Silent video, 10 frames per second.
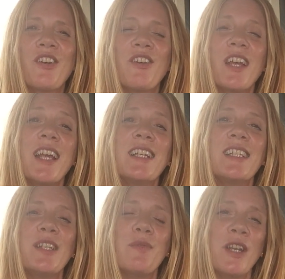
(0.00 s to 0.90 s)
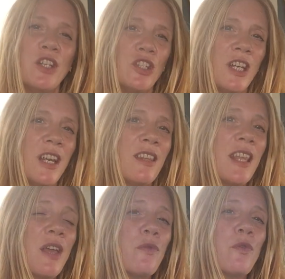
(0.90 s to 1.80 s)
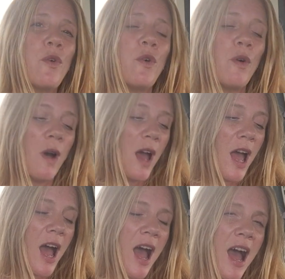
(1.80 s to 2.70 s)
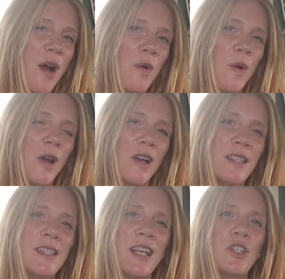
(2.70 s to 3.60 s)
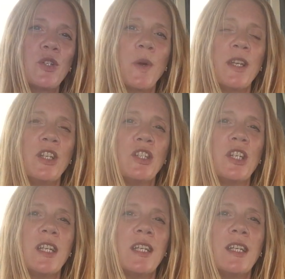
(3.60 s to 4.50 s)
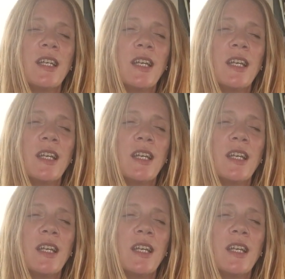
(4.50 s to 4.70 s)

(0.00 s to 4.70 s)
creative energy and therefore our sexual energy